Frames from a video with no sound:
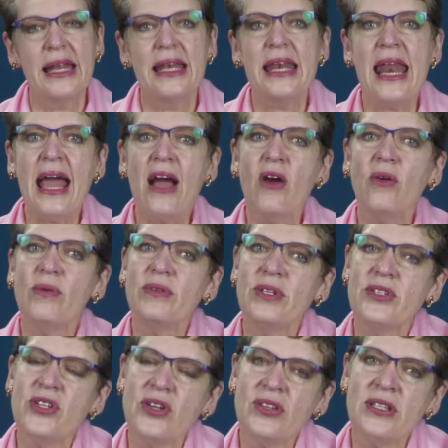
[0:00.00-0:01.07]
Now,
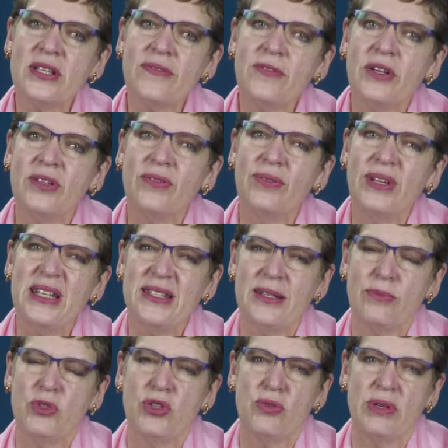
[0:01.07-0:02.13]
Joseph could read
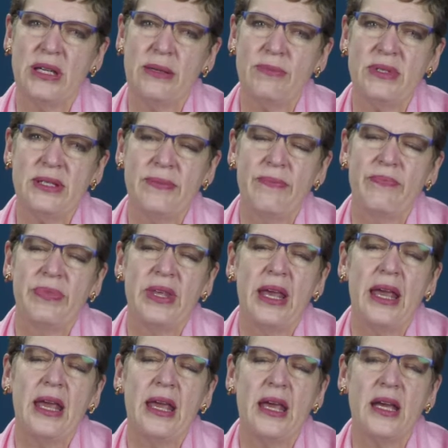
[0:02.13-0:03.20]
some dreams,
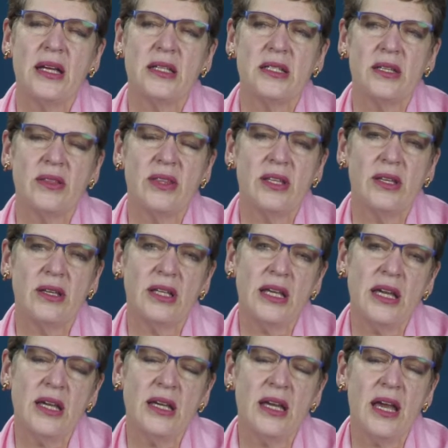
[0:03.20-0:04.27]
and the
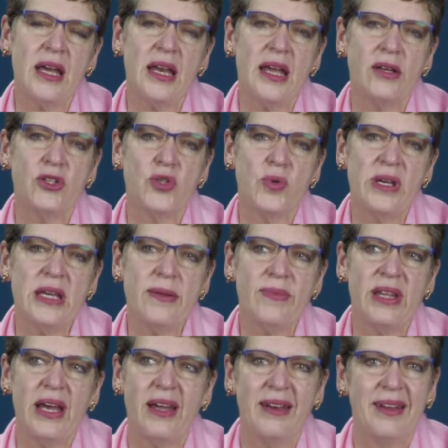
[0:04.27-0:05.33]
king had had dream
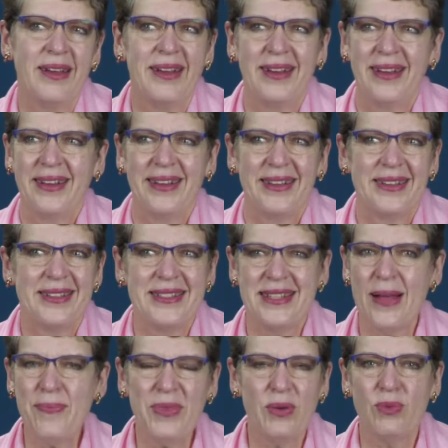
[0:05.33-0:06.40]
that
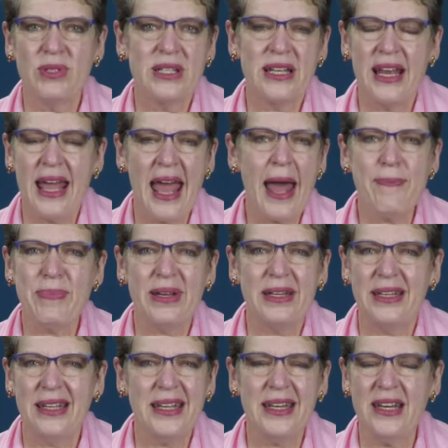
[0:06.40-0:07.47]
something was going to happen,
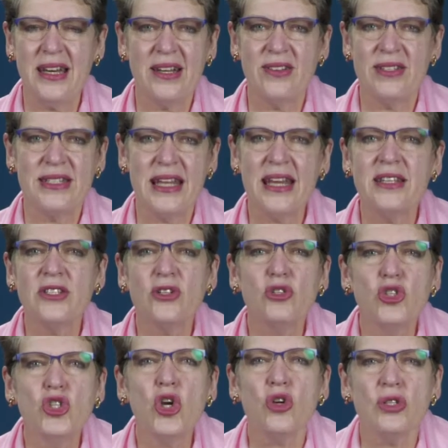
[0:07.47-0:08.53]
and he didn't understand, so
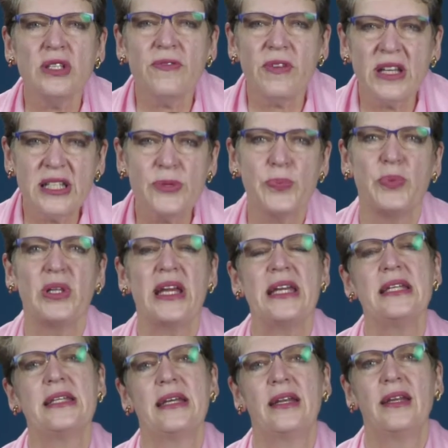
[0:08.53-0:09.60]
Joseph
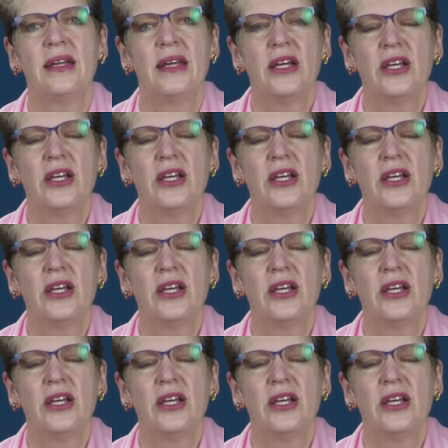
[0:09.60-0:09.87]
explained it.